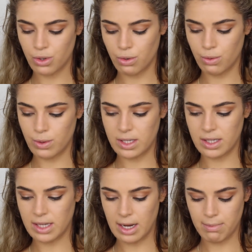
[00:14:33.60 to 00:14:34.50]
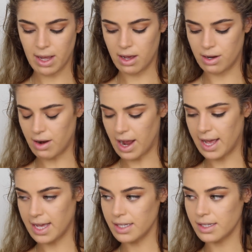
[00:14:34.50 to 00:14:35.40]
to set my under
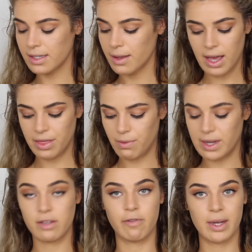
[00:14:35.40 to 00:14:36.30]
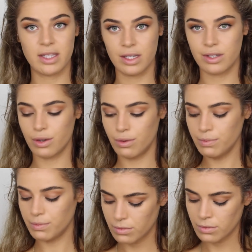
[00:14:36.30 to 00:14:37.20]
eyes and the rest of my T-zone.
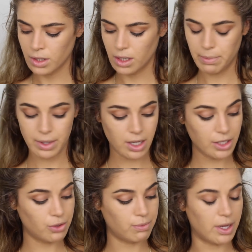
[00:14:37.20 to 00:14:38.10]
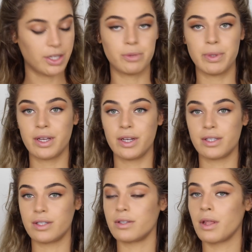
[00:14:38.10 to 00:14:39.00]
But not too much
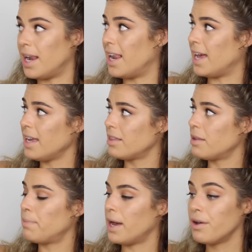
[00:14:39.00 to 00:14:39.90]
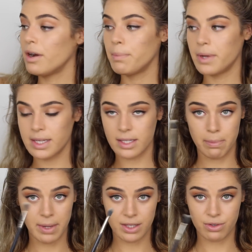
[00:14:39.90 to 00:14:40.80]
because I like the powder but it's a
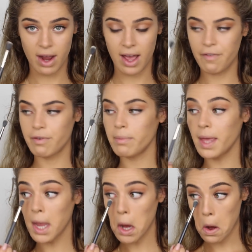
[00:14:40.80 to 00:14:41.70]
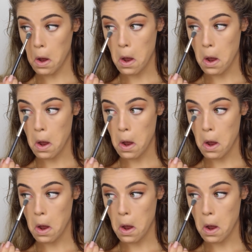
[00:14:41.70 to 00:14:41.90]
bit dry for me.